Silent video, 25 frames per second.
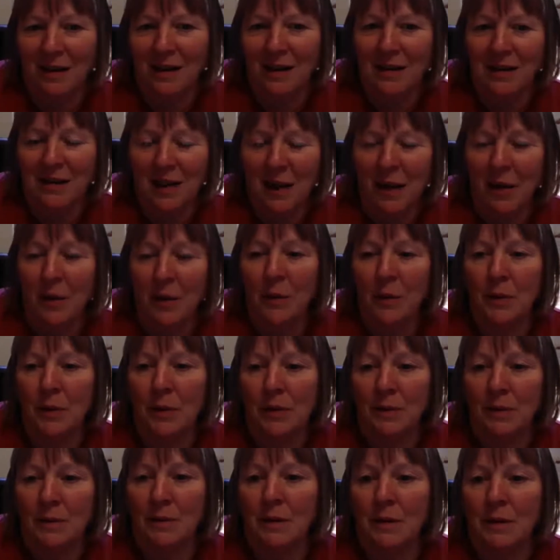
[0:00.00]
So
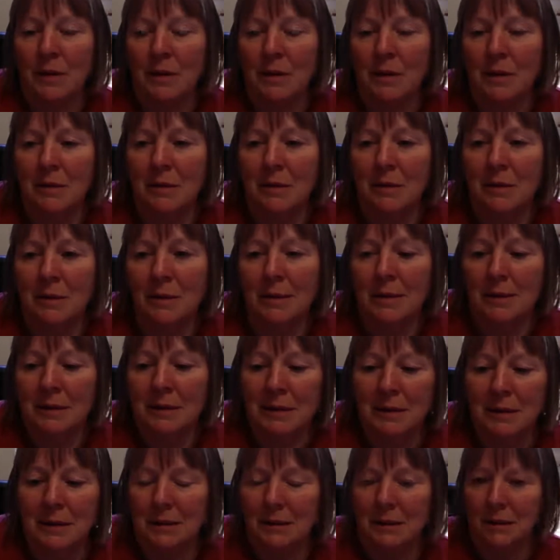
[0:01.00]

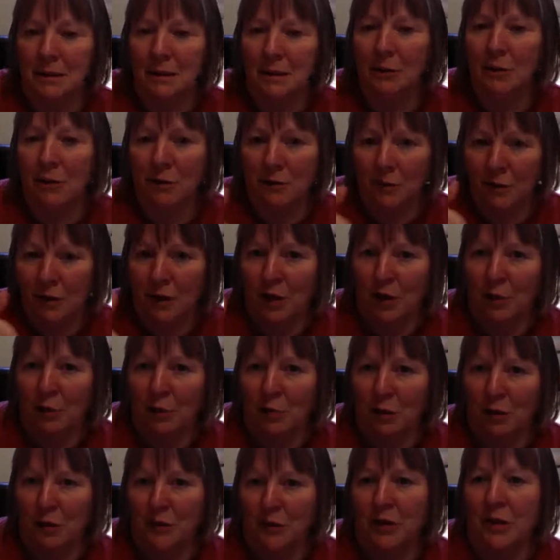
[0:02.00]
look for your
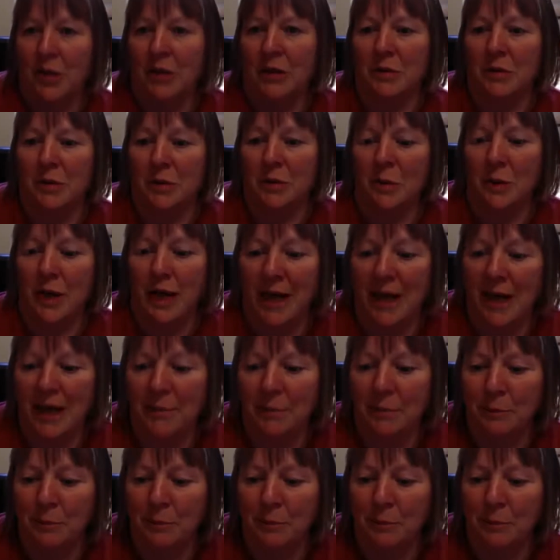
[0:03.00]
Pluto square.